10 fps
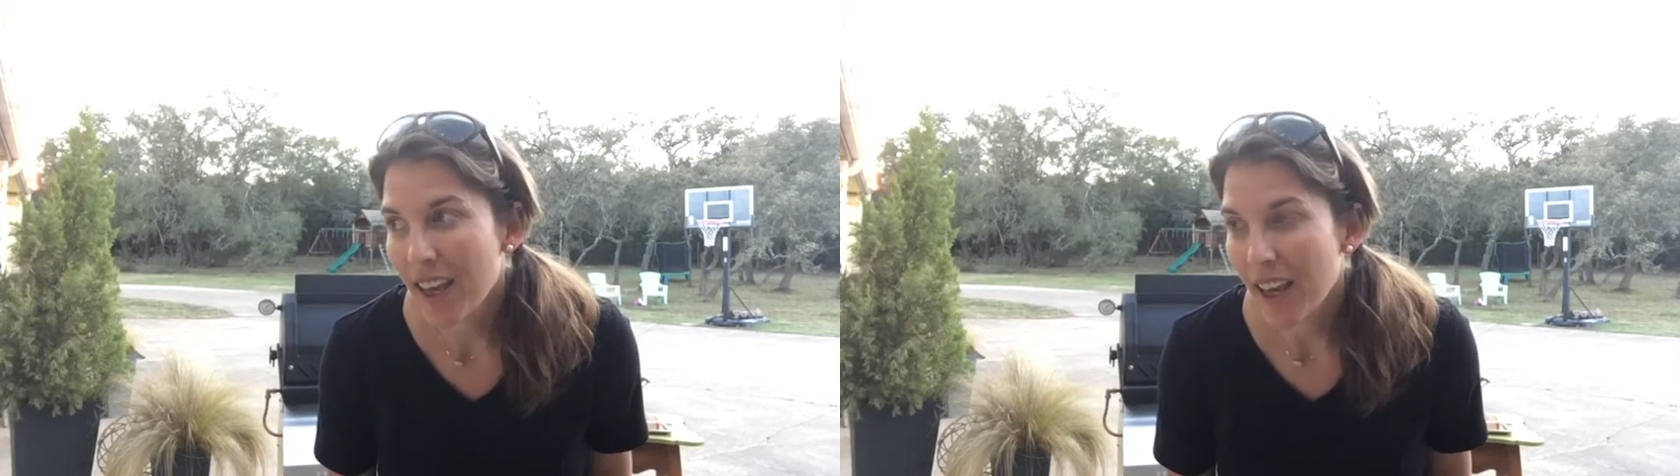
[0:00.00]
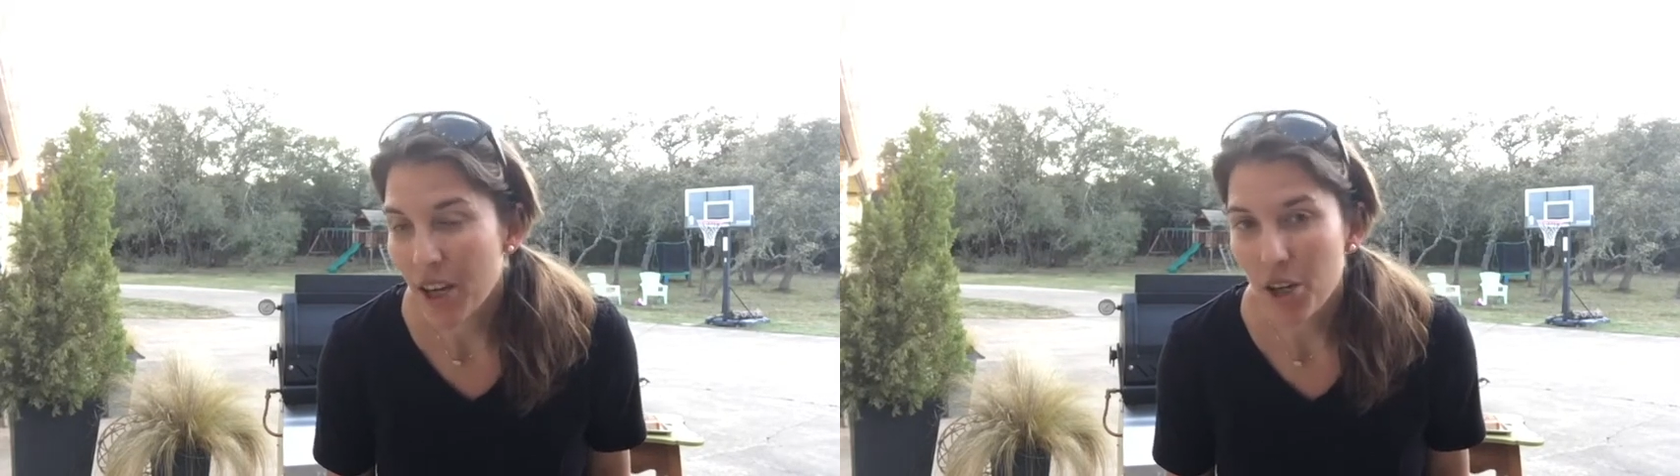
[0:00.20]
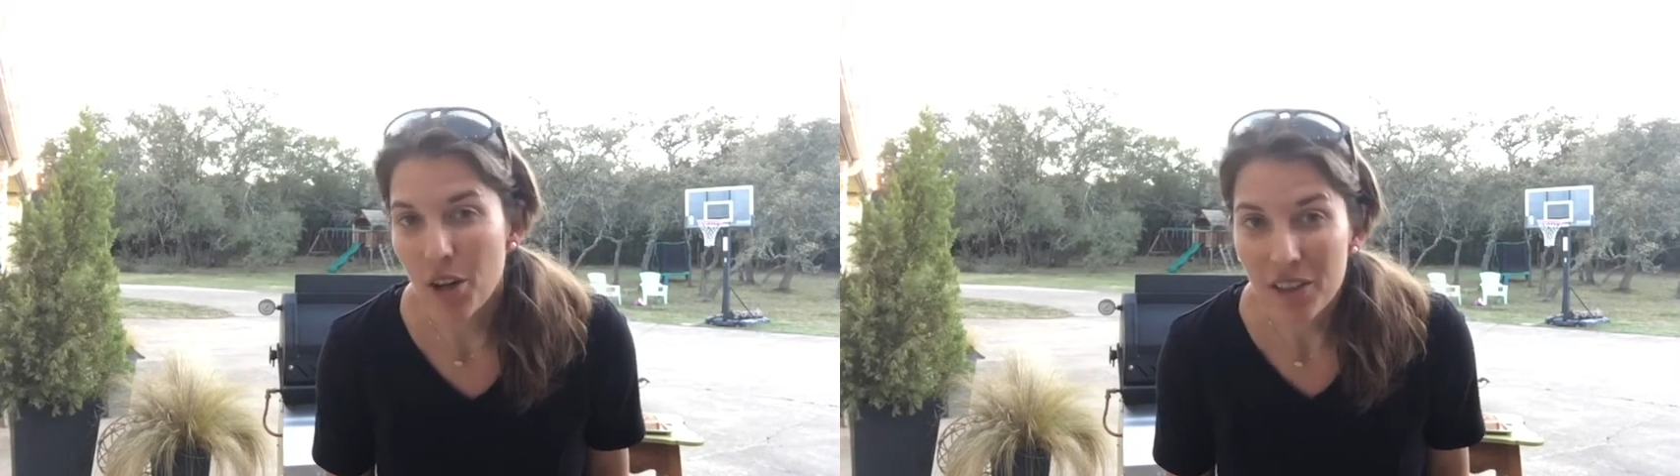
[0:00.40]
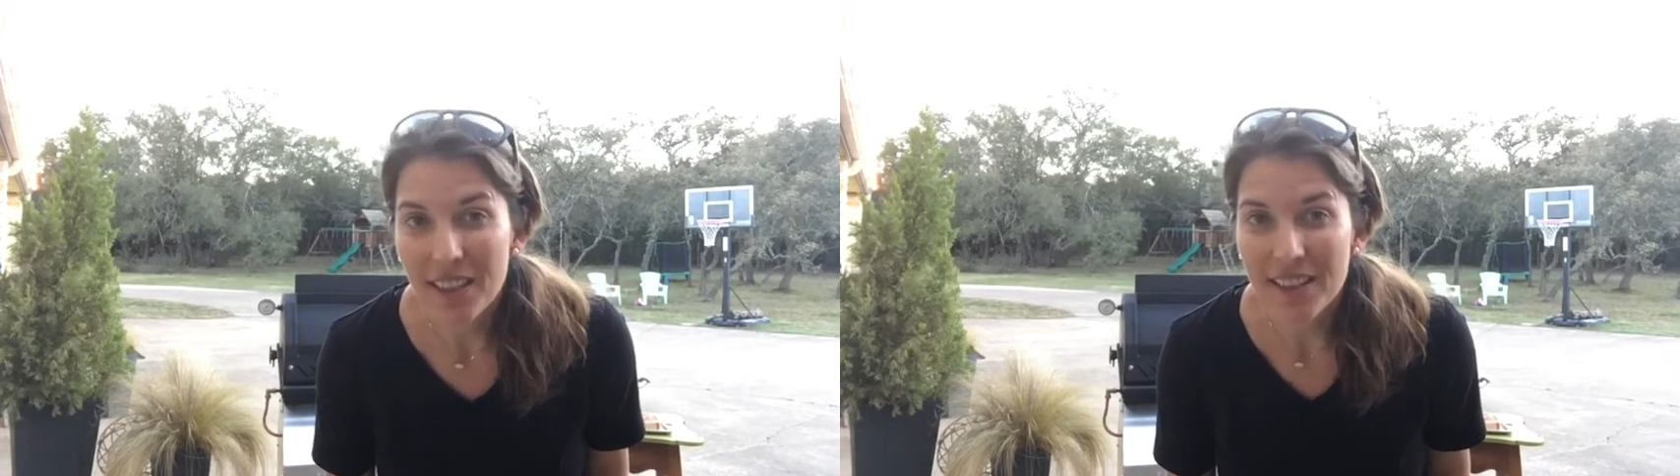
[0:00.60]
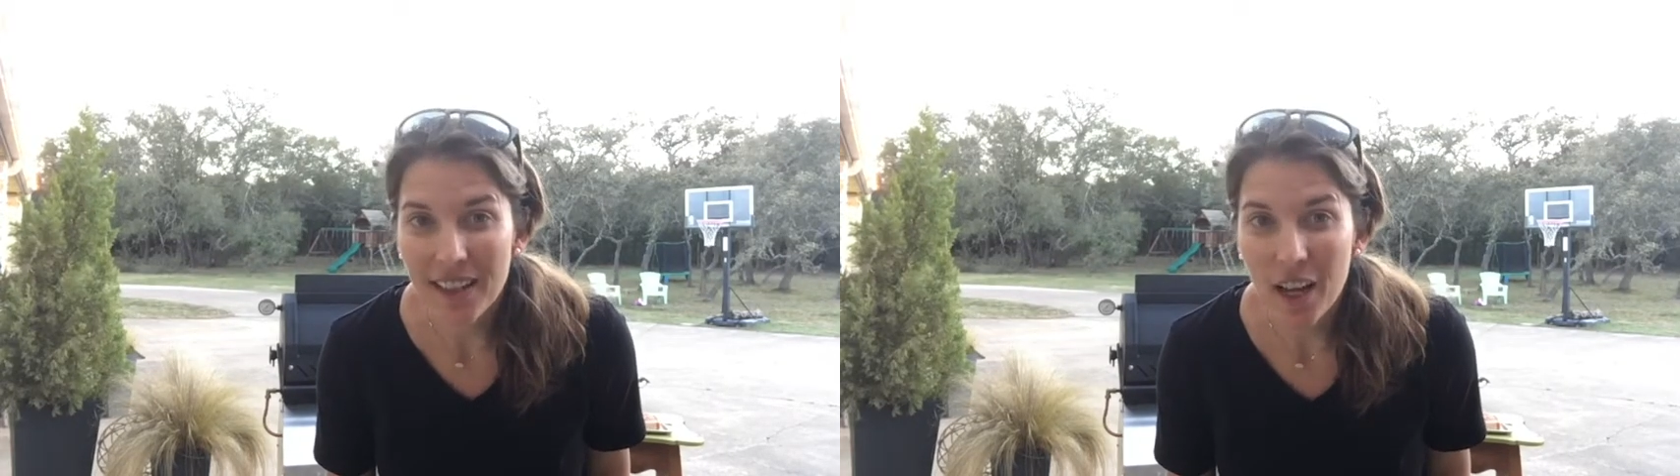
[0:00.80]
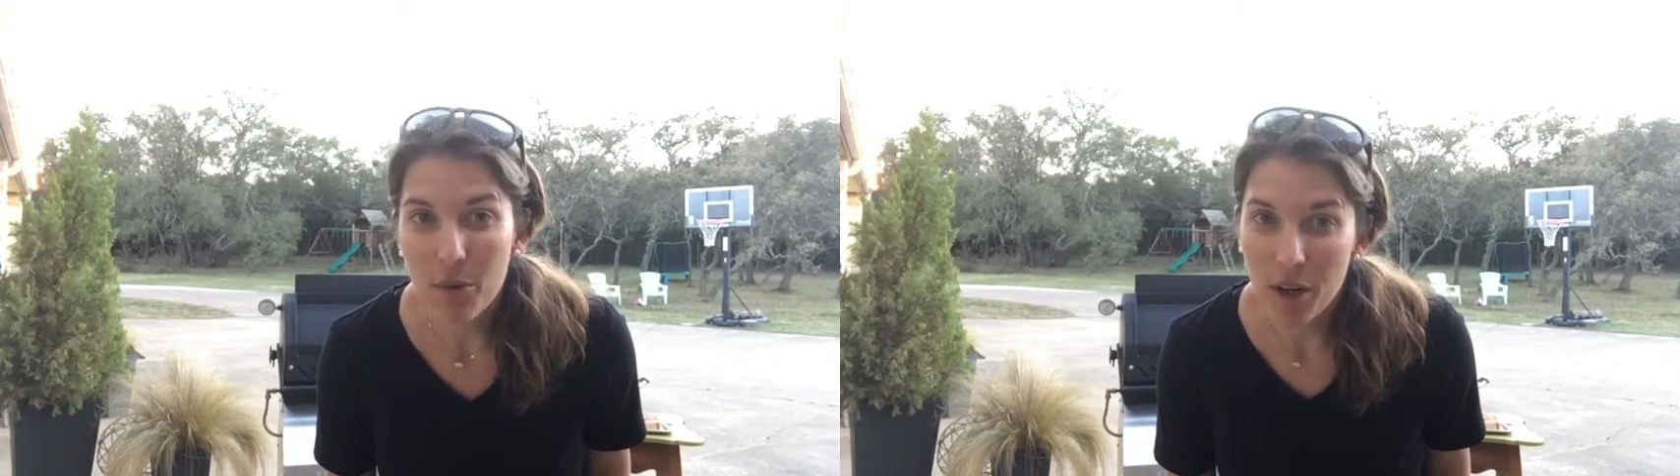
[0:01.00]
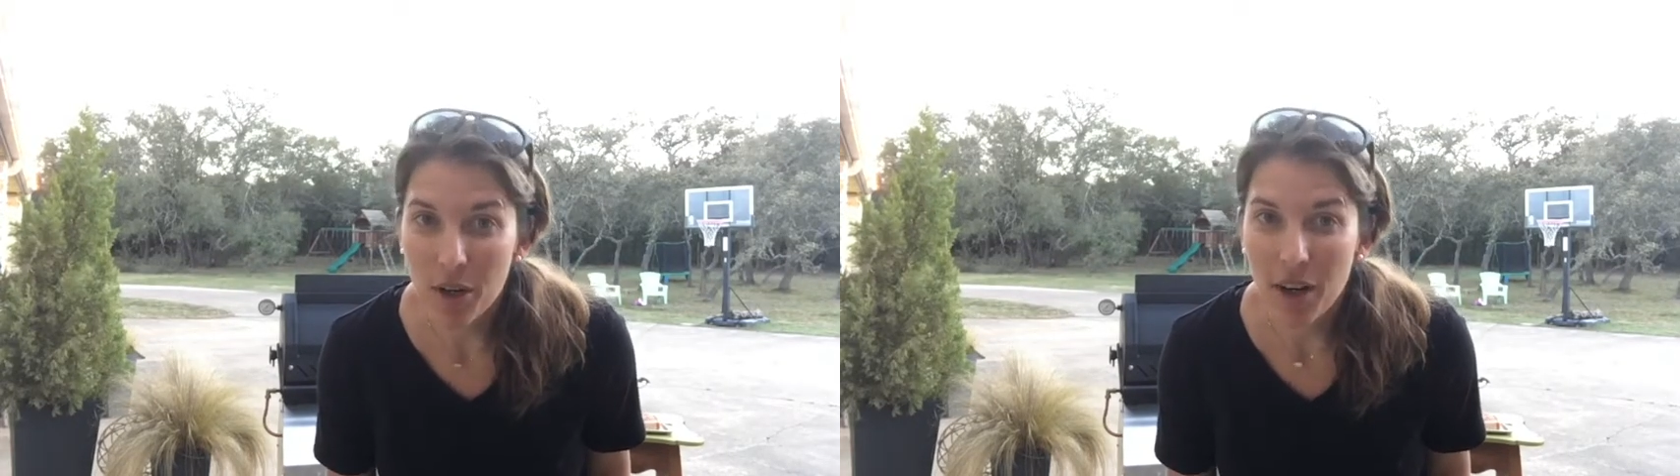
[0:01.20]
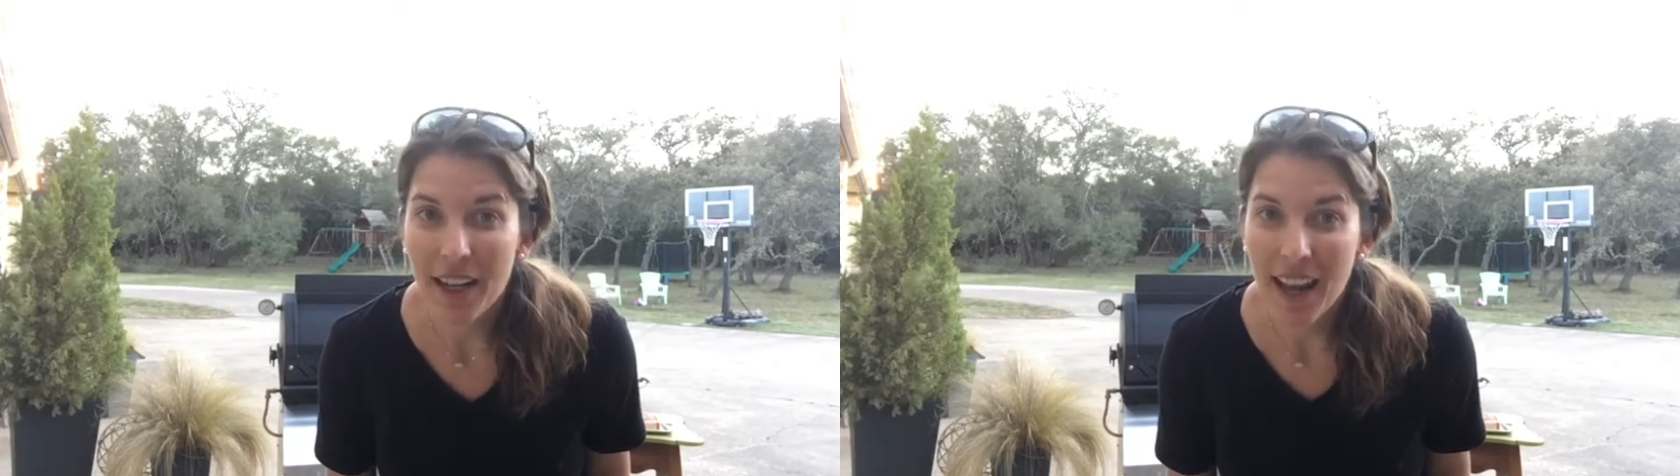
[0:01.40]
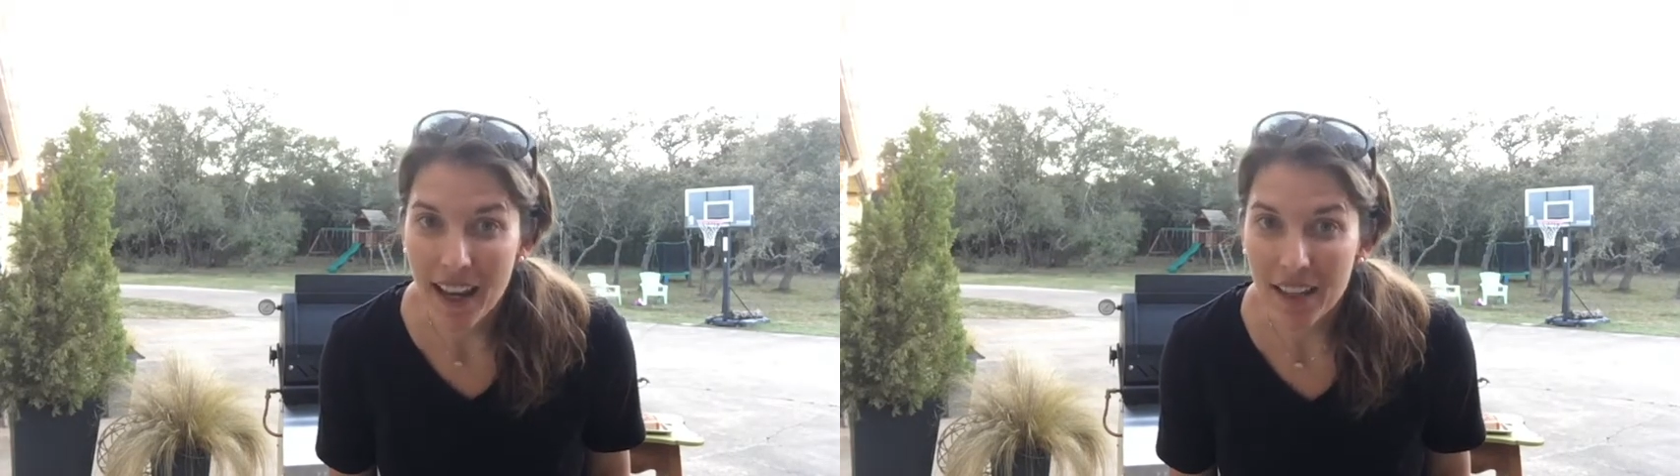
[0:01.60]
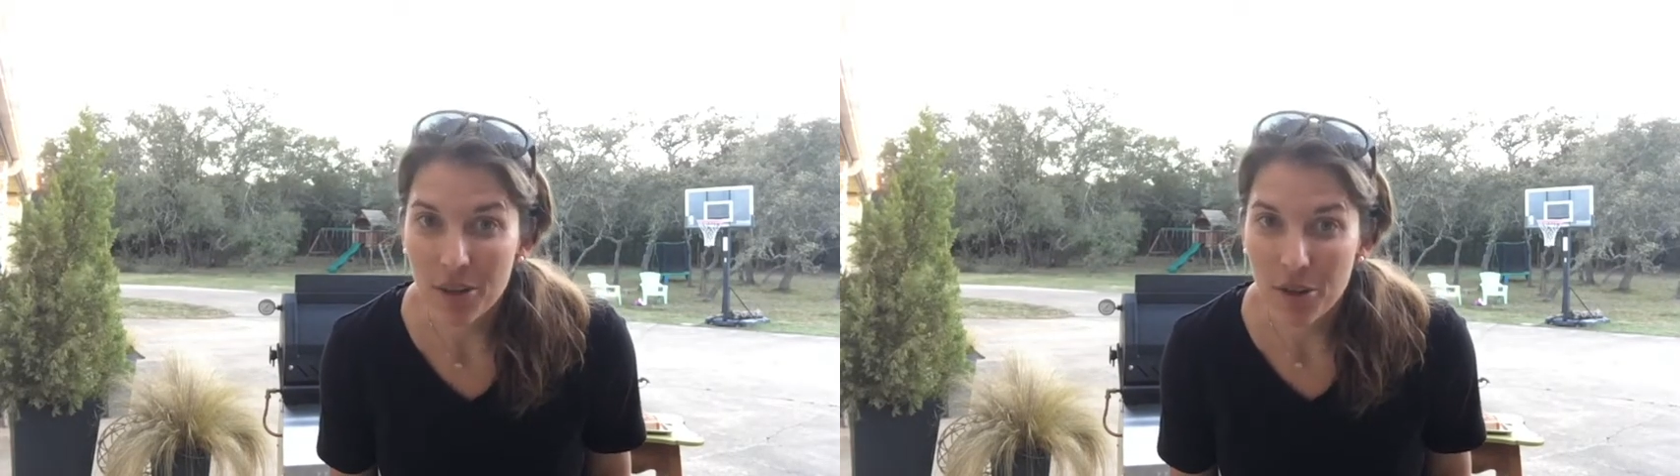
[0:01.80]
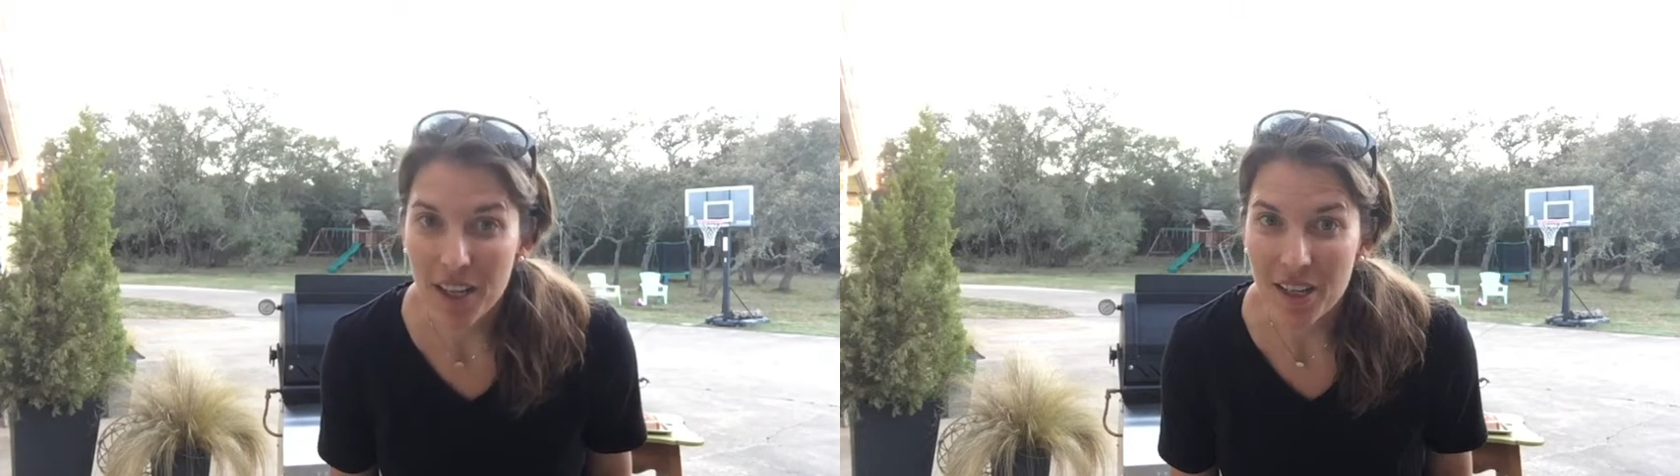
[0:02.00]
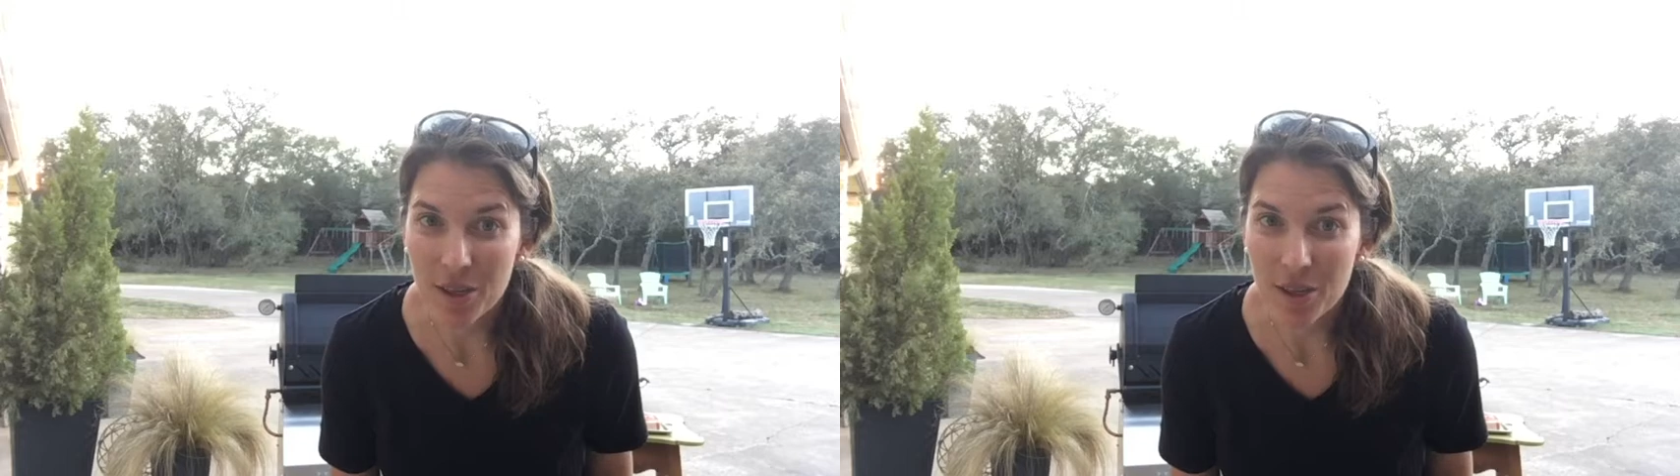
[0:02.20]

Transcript: and currently today we are at 80 degrees.